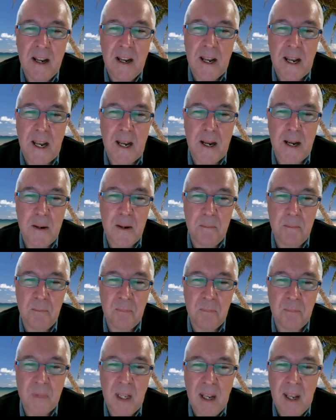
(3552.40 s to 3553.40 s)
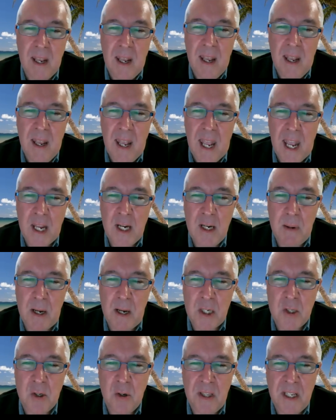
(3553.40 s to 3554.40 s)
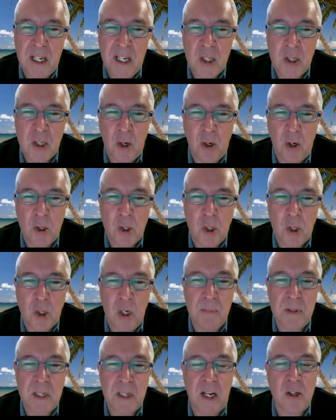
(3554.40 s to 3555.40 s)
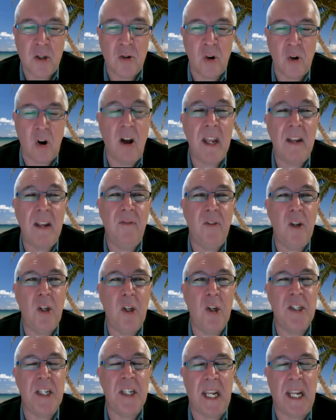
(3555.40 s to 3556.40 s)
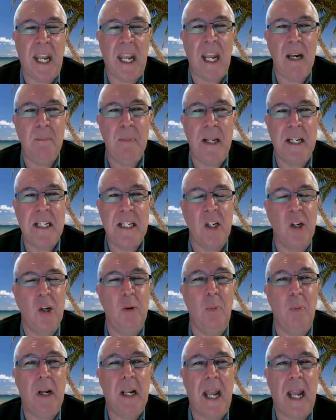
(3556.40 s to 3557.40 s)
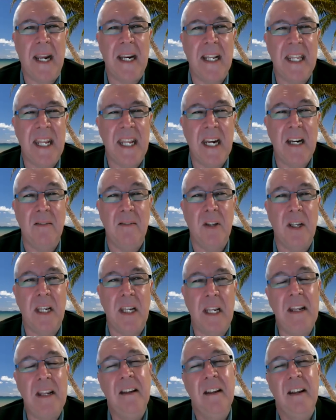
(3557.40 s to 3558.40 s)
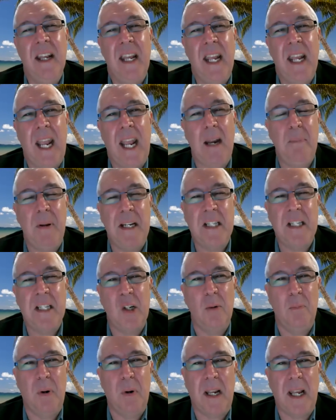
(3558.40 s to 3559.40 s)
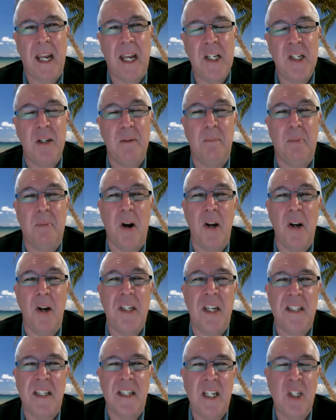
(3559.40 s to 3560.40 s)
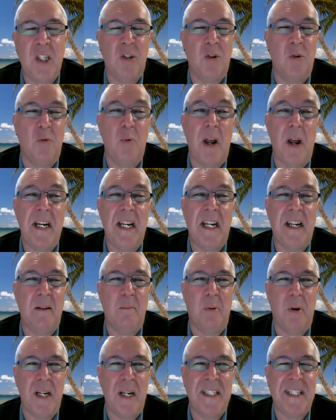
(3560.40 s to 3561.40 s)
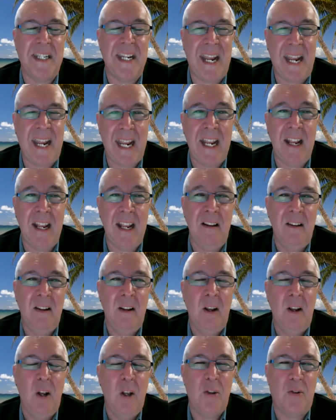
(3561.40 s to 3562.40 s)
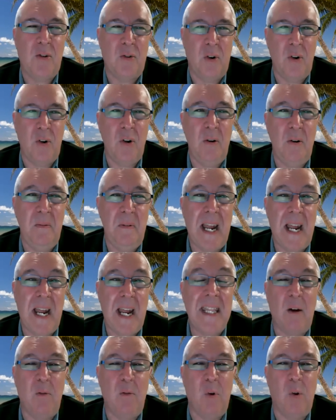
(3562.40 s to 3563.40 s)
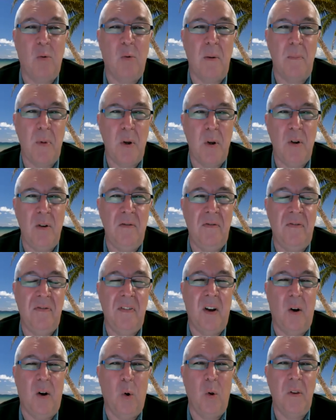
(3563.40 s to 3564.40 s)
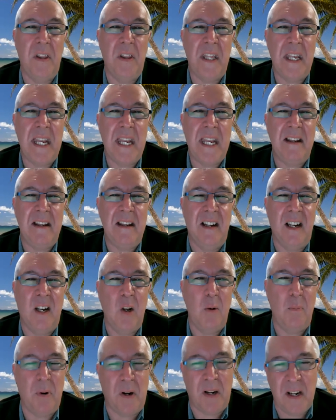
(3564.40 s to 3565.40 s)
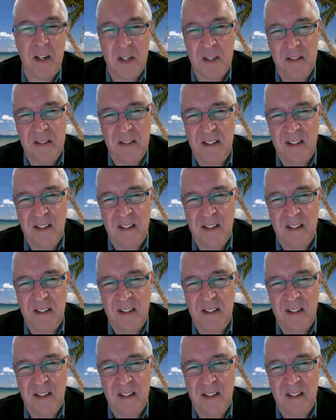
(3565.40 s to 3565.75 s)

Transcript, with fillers: Um, how do you make sure the internal tubes are dry? If you're using a handpiece lubricator, the end of the handpiece lubrication process is to run compressed air through, and that will remove all the lubricant